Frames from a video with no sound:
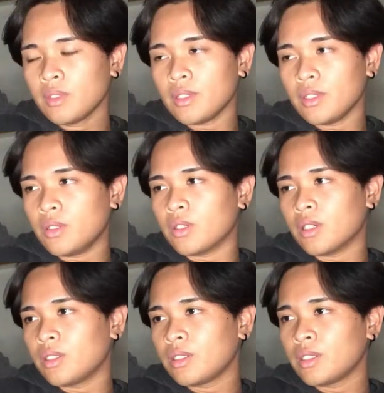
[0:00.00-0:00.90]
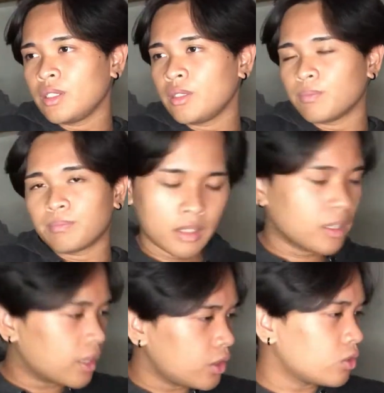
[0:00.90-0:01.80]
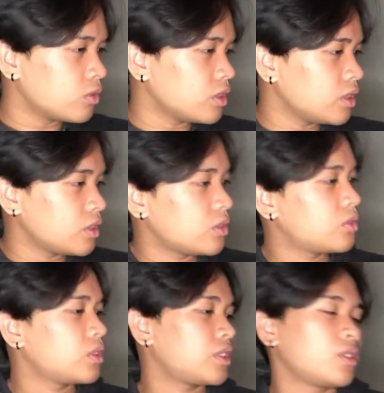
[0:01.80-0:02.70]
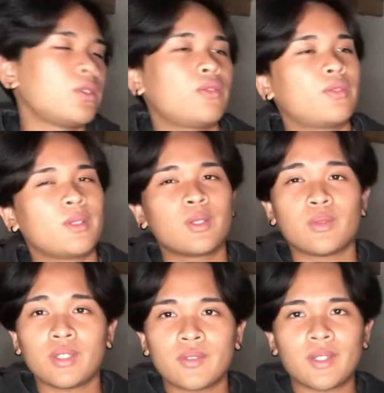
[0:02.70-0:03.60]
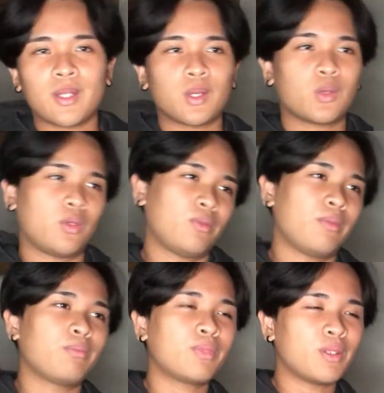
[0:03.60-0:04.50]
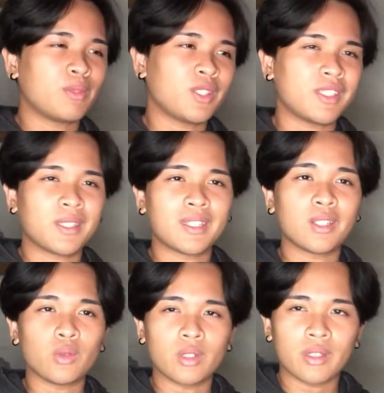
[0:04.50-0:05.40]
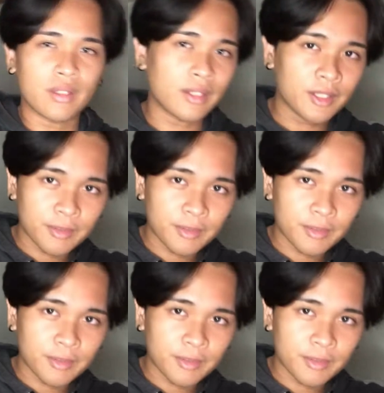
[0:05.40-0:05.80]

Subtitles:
You know, honestly, I don't really know what to do for this week's video, so I'm pretty much just gonna do another